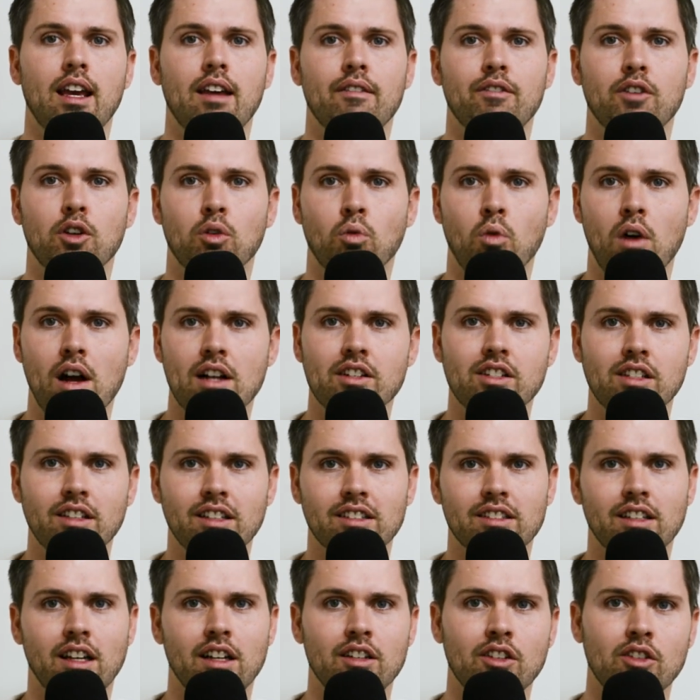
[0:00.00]
If you're watching
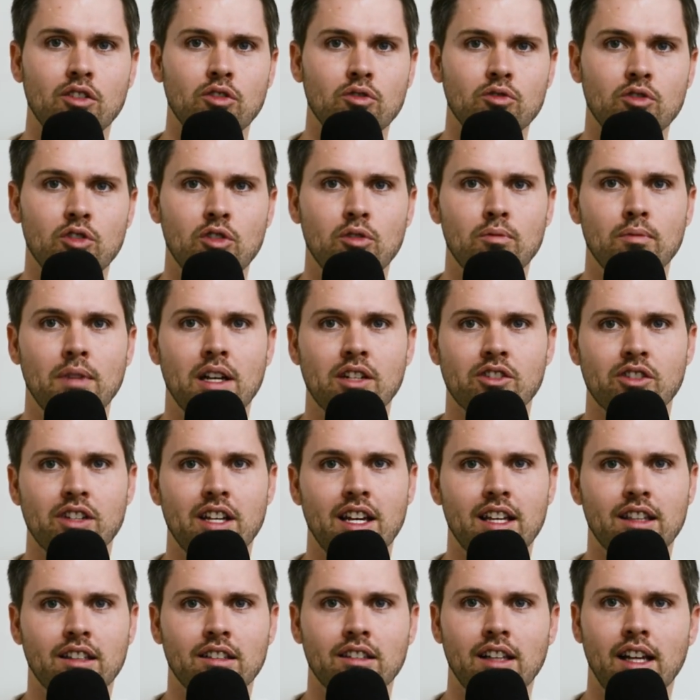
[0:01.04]
this on YouTube, make sure
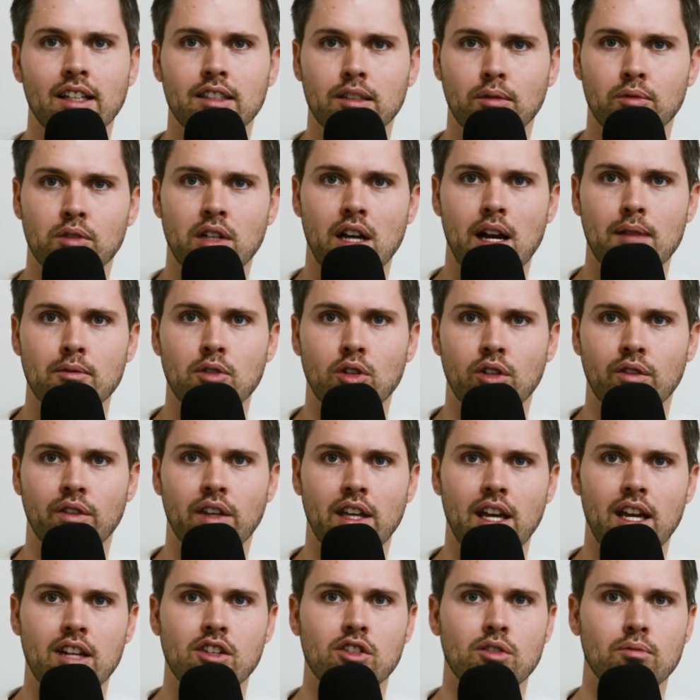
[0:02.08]
you hit the like, subscribe,
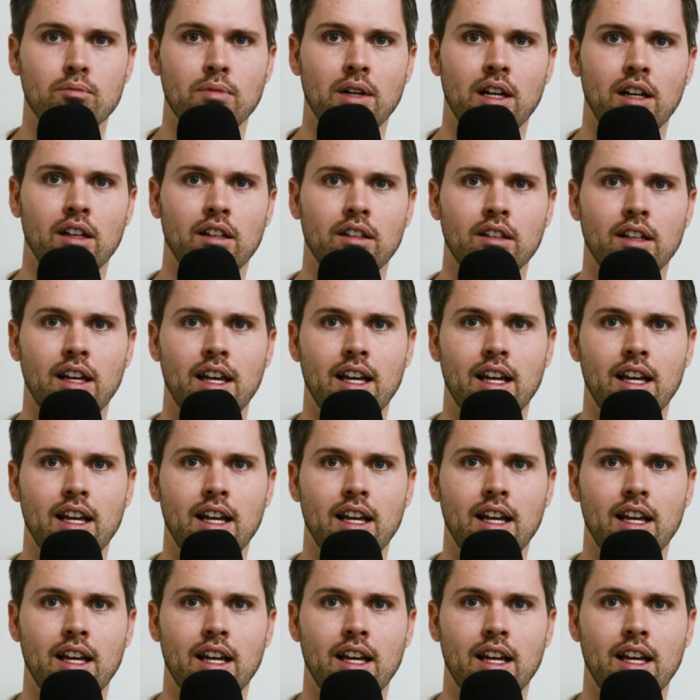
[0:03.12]
notification bell,